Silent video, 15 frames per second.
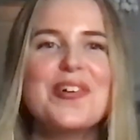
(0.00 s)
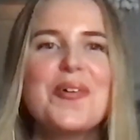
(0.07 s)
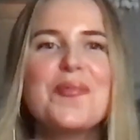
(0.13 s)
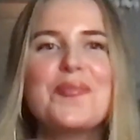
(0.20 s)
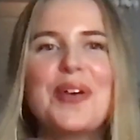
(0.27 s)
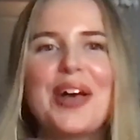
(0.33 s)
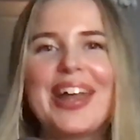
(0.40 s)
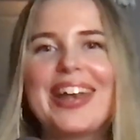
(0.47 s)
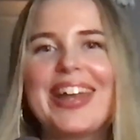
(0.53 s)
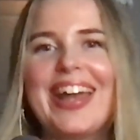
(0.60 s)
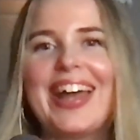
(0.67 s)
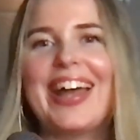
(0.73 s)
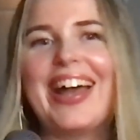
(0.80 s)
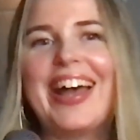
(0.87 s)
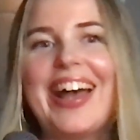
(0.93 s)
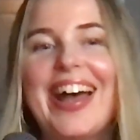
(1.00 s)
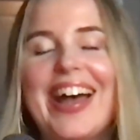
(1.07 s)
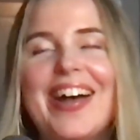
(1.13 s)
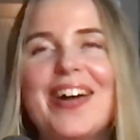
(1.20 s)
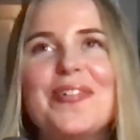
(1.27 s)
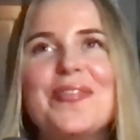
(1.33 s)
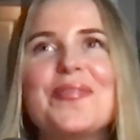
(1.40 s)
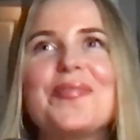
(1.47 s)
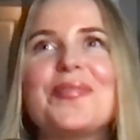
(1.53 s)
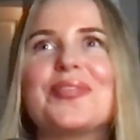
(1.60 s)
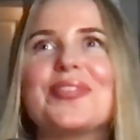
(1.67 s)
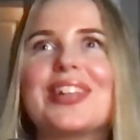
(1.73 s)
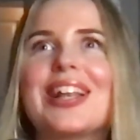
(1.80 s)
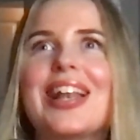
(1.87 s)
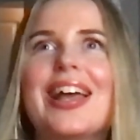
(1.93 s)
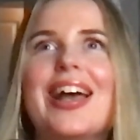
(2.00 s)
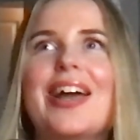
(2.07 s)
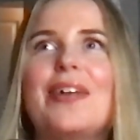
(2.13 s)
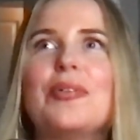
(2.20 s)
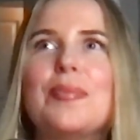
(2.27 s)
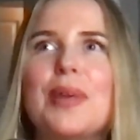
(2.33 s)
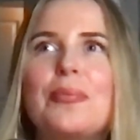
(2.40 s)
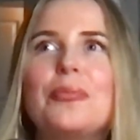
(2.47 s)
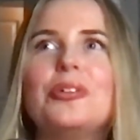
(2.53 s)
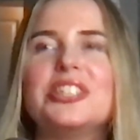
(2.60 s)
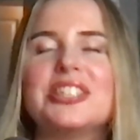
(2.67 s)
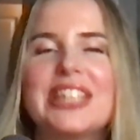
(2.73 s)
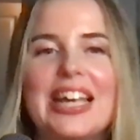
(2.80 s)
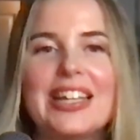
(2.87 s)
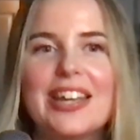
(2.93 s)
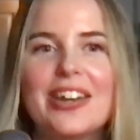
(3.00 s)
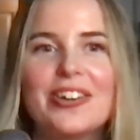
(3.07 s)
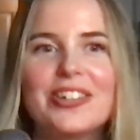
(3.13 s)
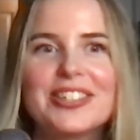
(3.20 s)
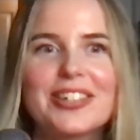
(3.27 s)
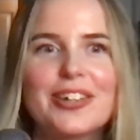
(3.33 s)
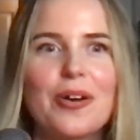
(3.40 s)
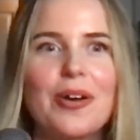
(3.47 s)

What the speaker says: But I remember 10 years ago,